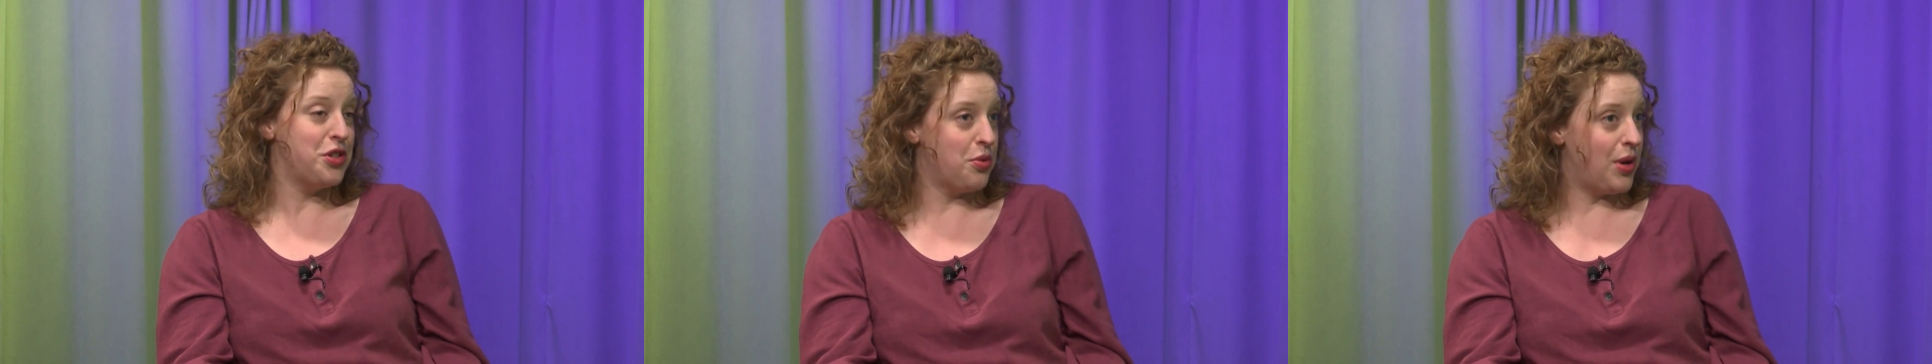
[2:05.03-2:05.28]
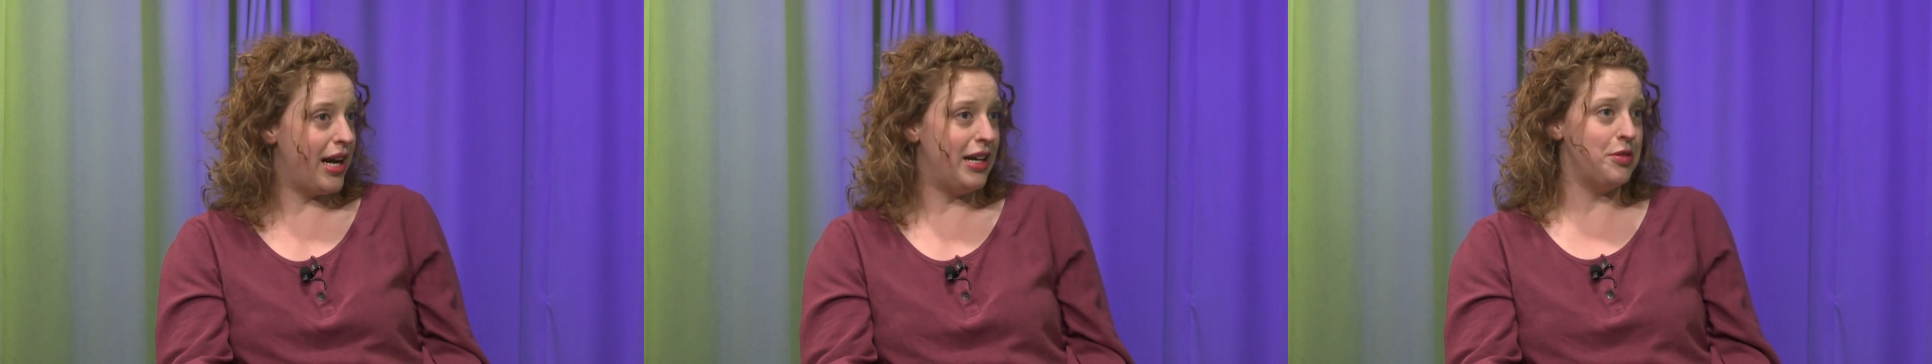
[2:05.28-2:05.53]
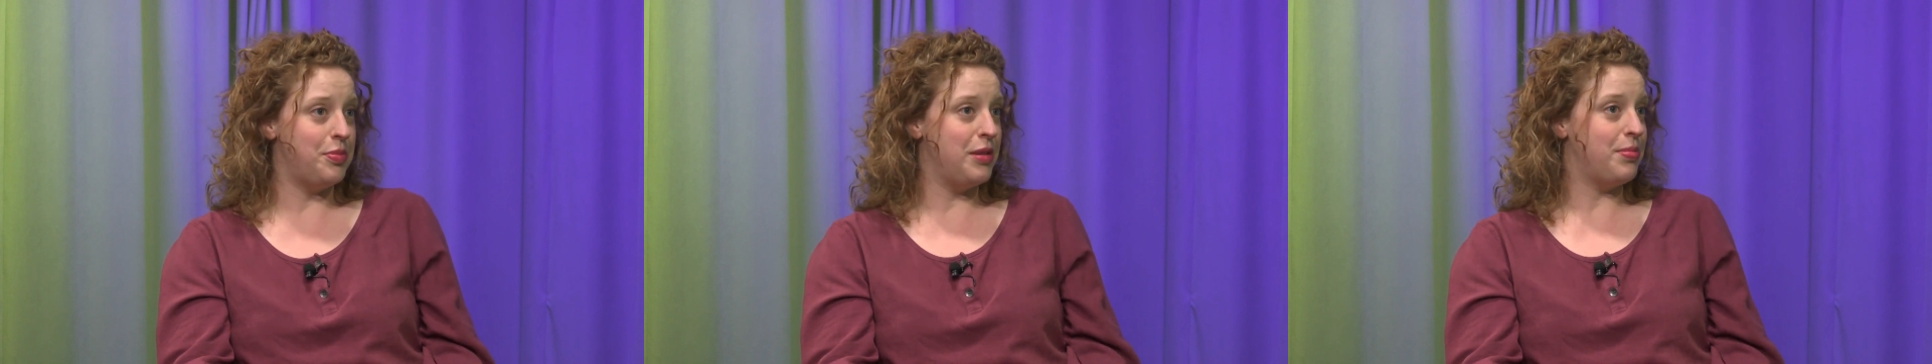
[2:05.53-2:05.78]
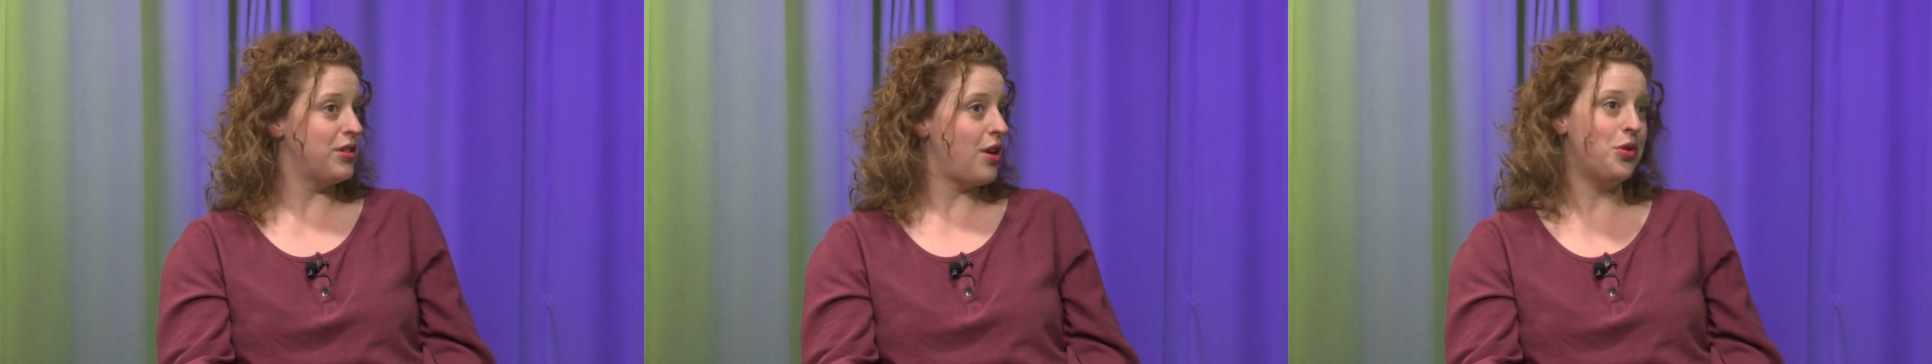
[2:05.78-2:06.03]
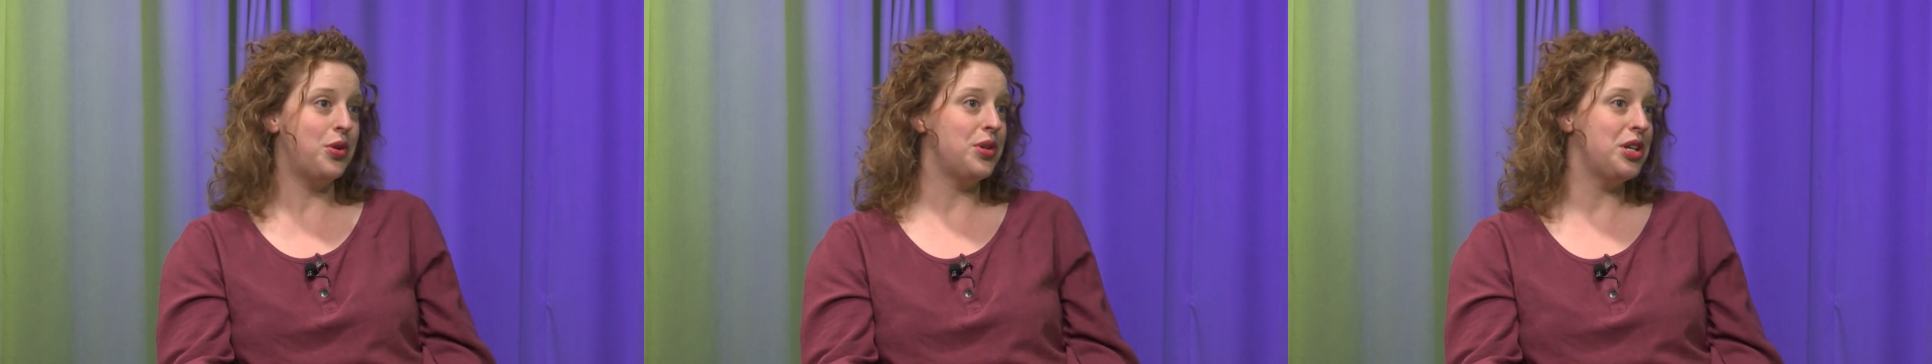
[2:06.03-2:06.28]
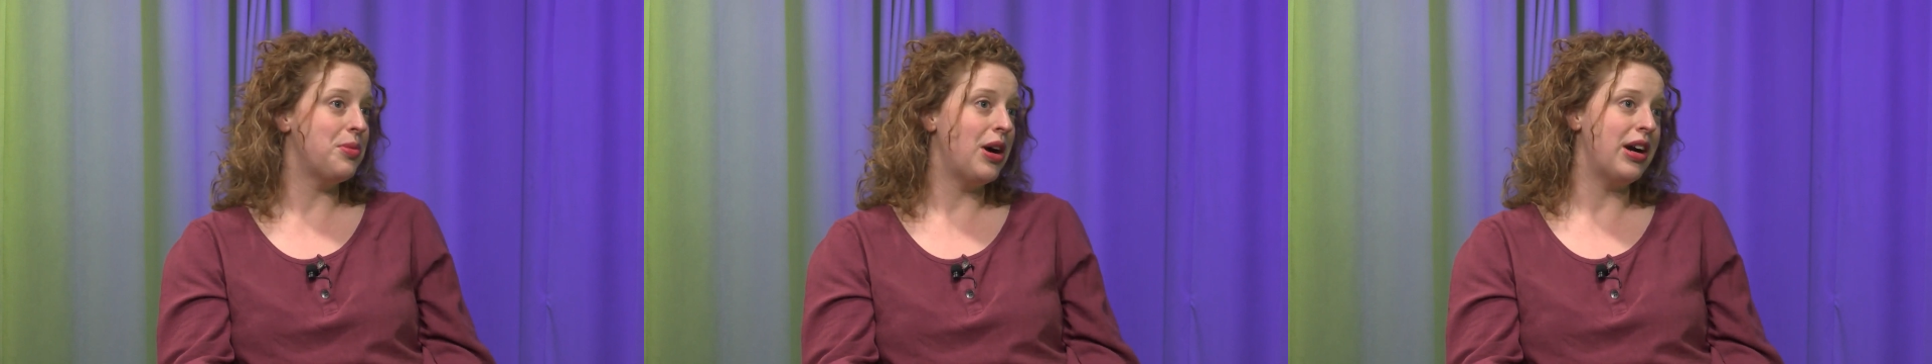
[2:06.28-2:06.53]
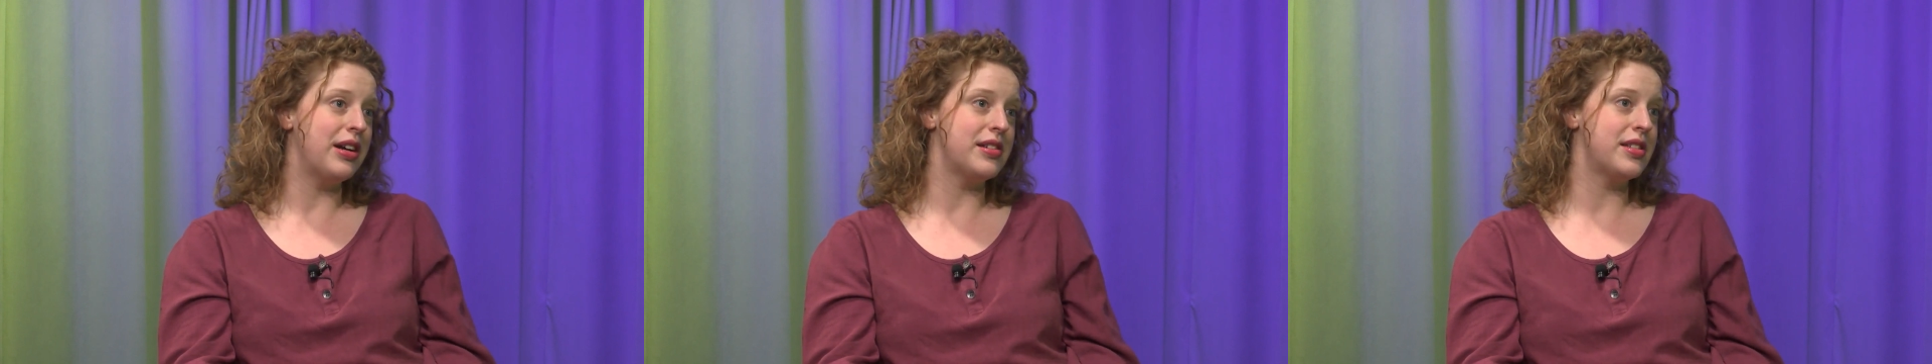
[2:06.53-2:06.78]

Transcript: a while, people know who you are.